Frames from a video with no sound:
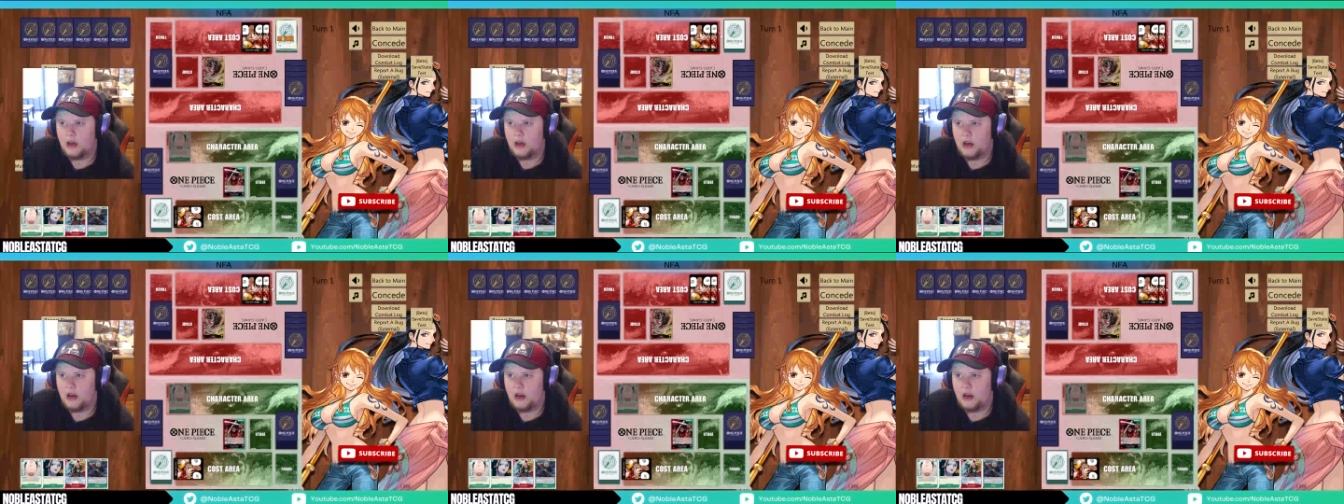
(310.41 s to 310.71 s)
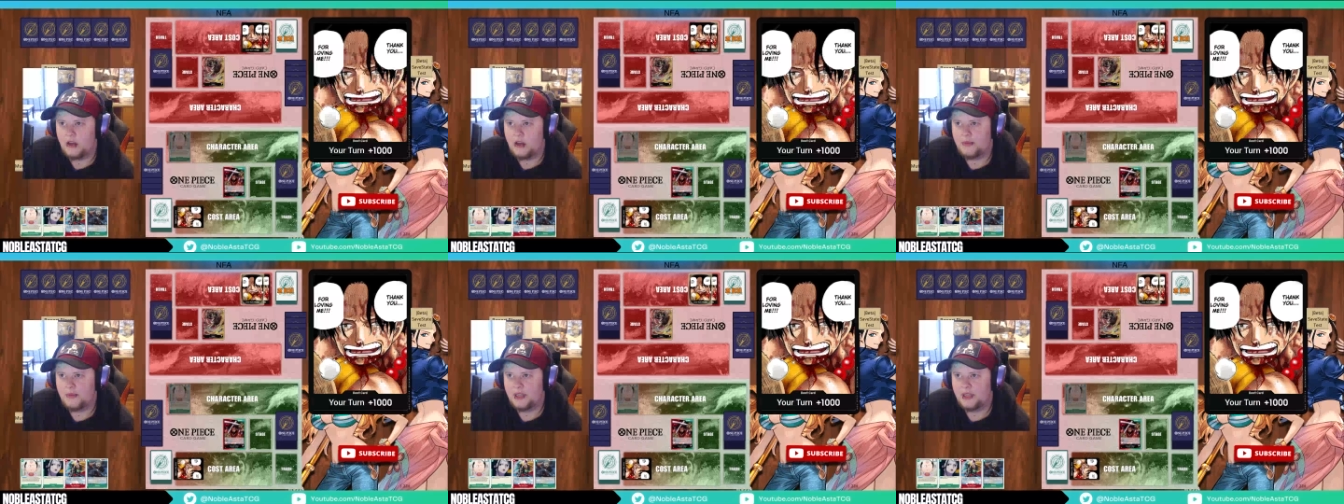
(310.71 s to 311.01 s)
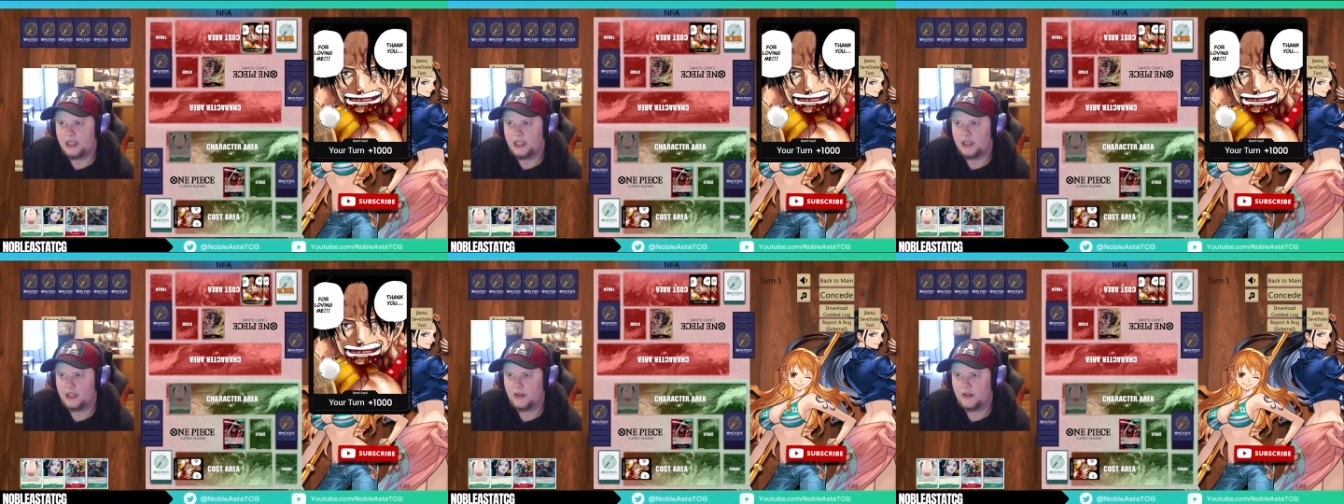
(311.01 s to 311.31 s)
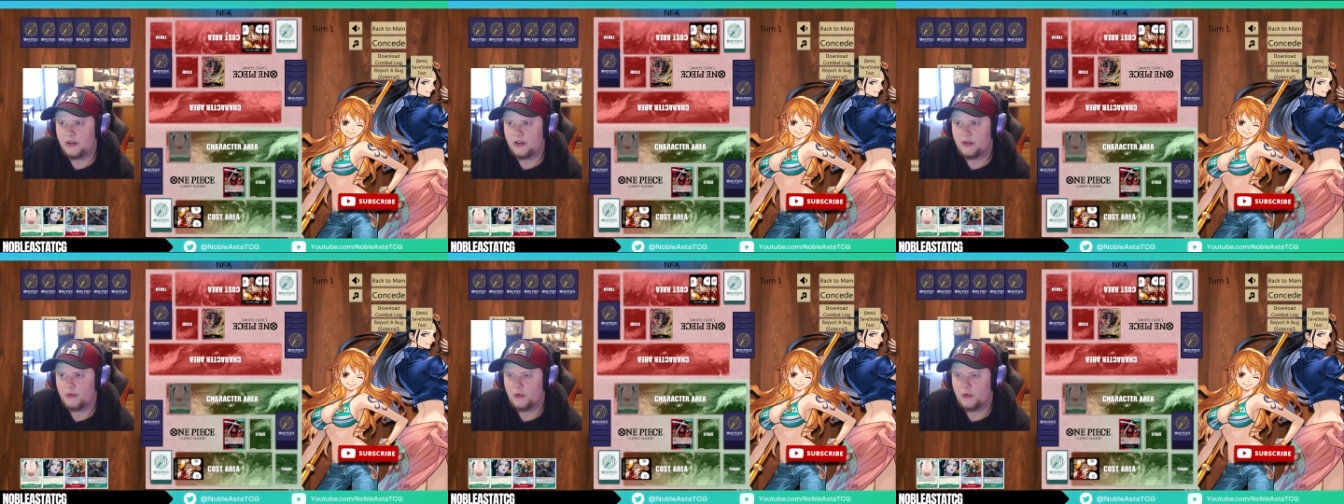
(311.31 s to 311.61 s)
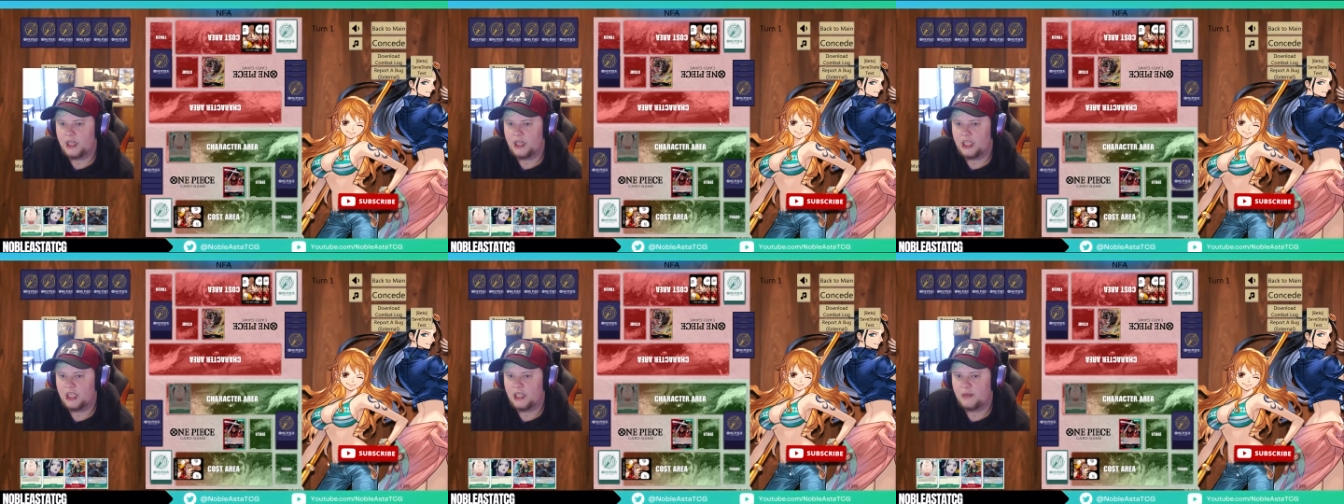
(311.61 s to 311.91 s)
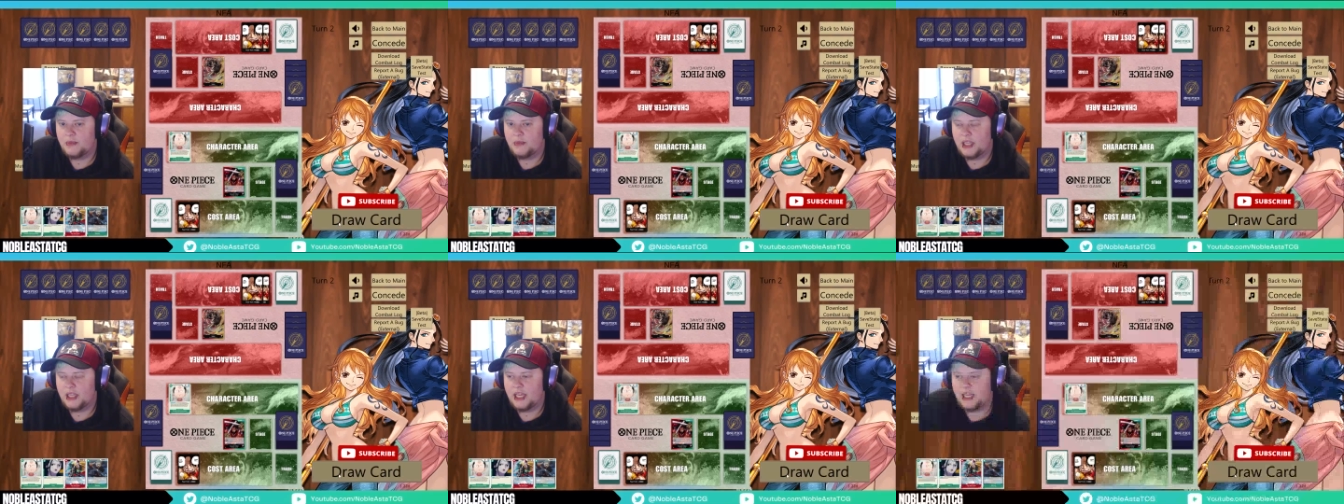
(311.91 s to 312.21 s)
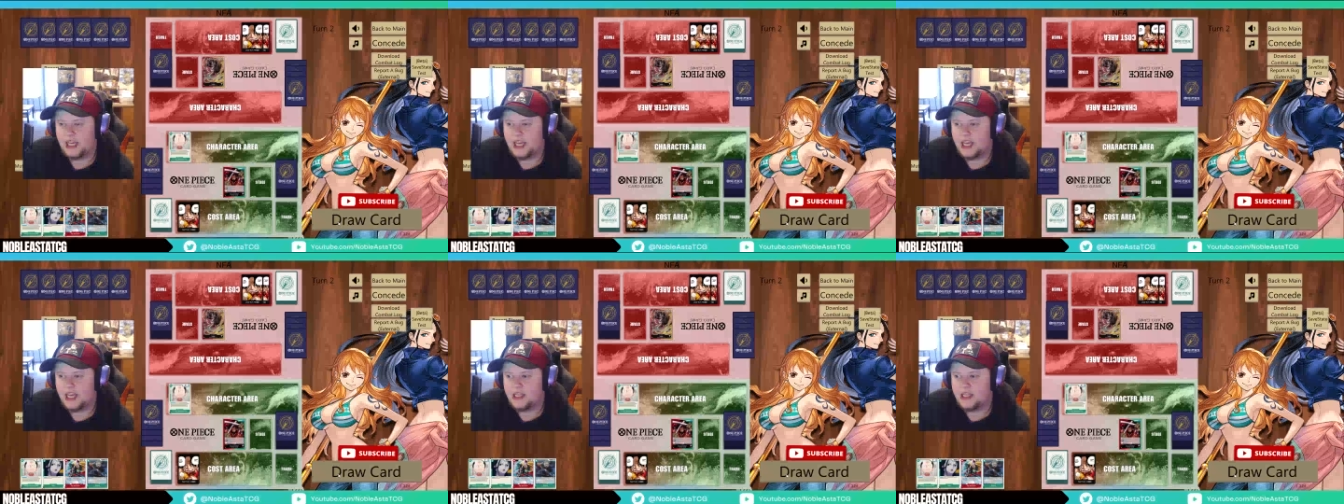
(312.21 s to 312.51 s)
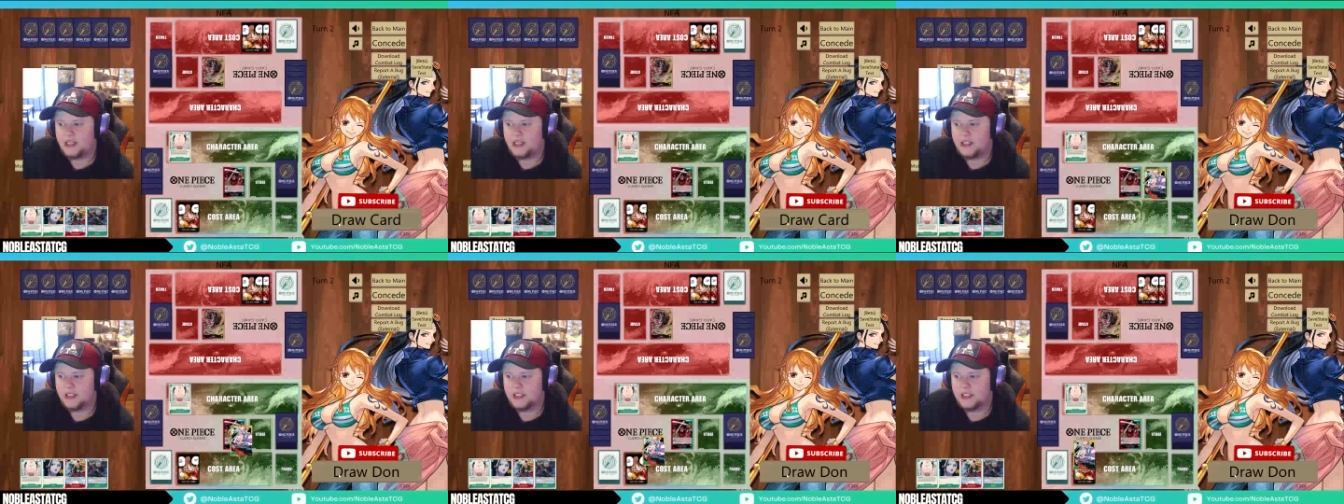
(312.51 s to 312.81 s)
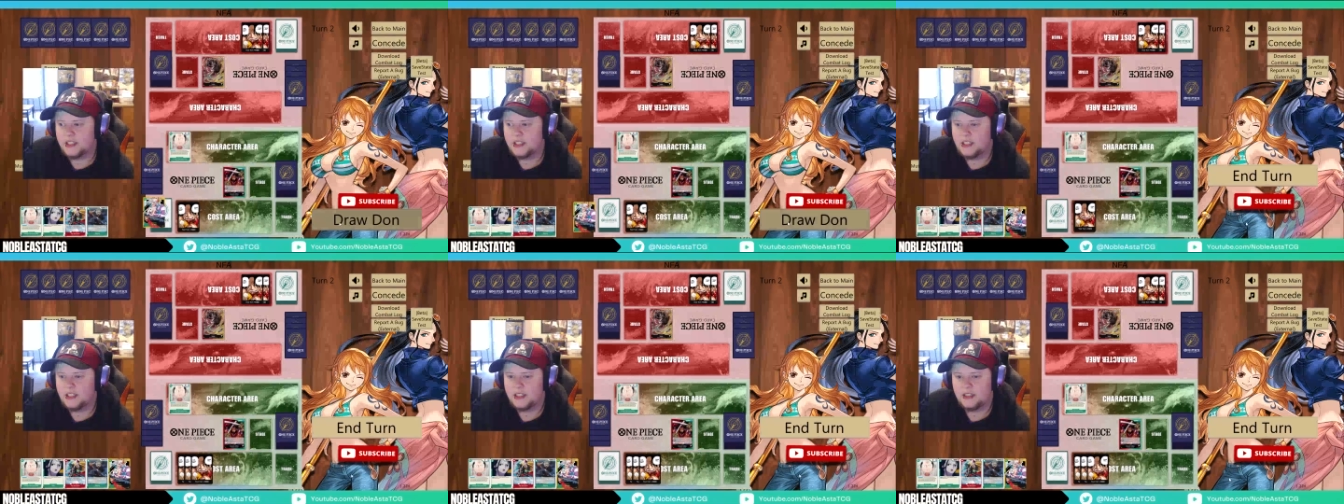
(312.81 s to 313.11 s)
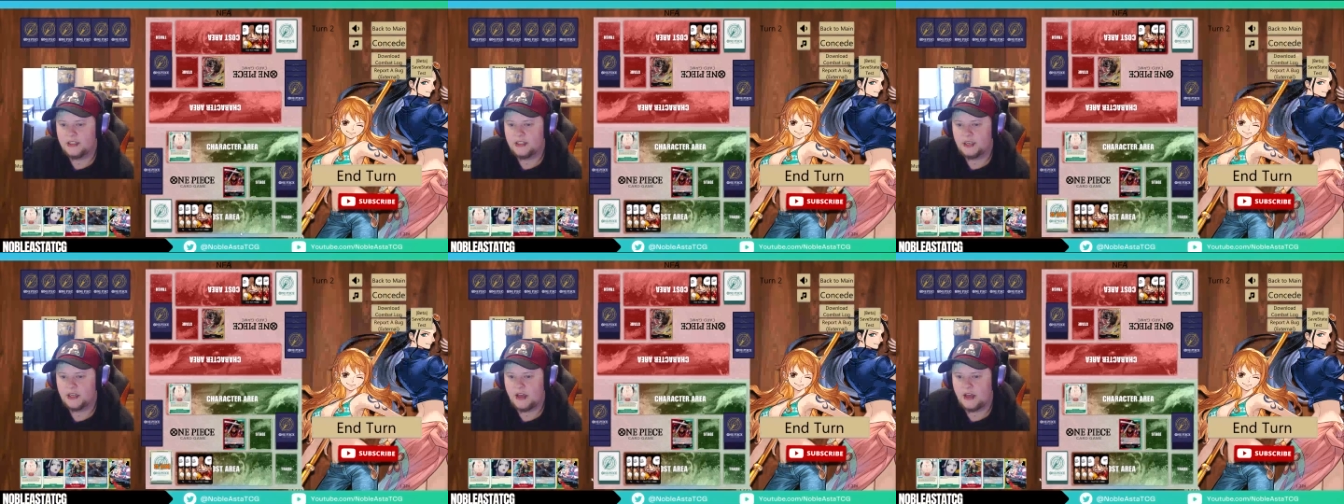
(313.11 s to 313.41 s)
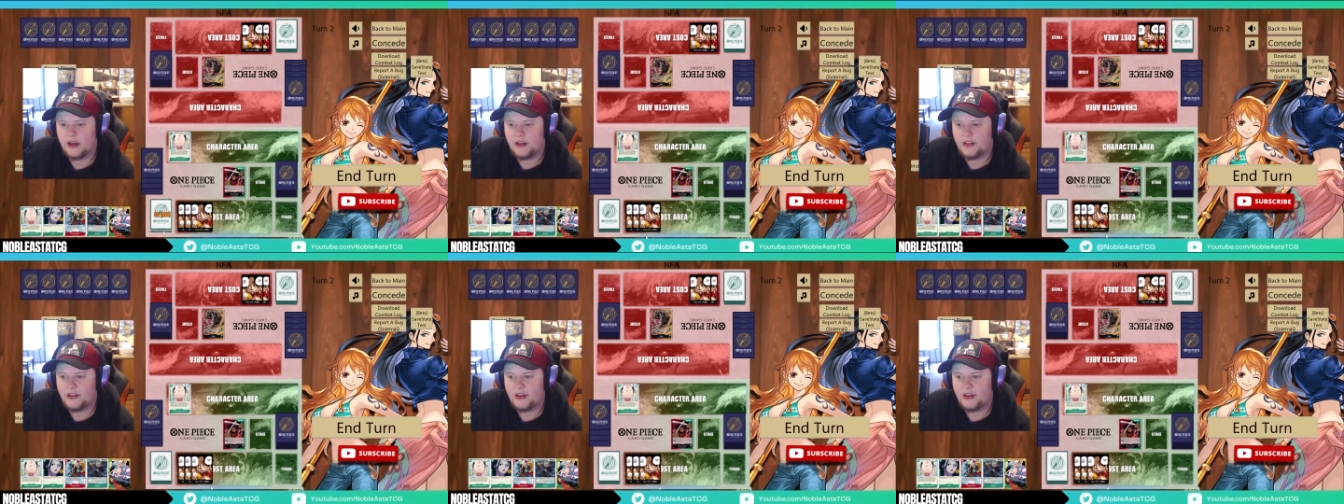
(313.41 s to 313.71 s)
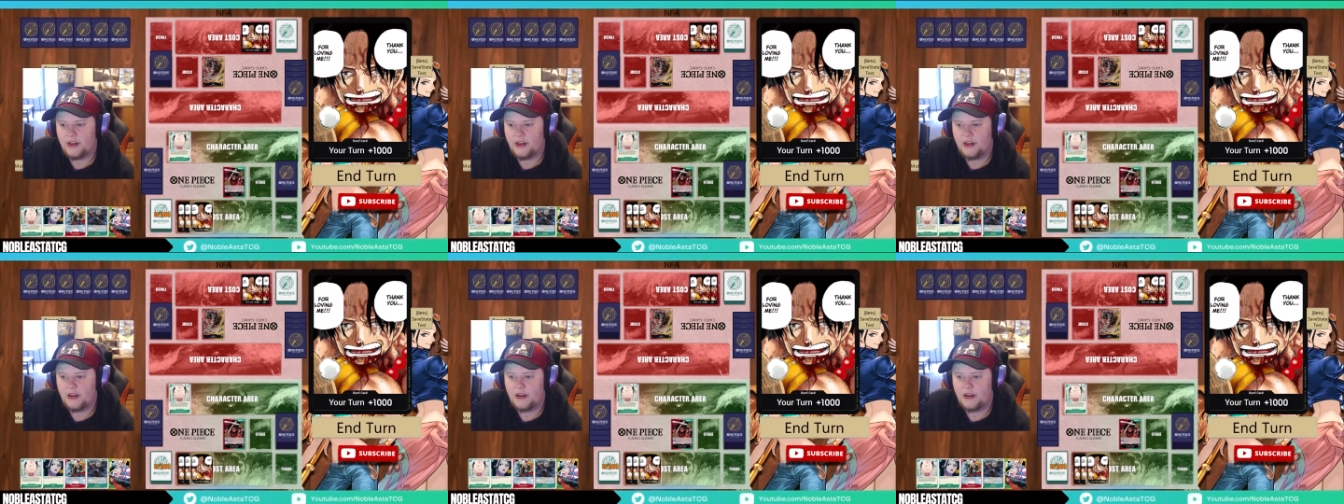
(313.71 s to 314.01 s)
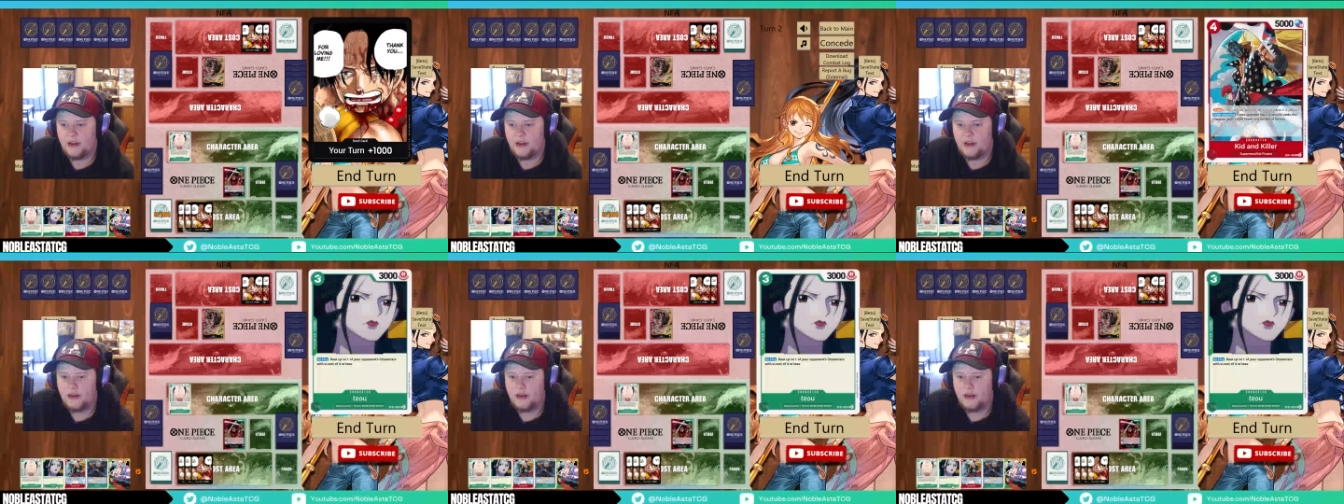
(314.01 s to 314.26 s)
Depending on what he plays, nothing.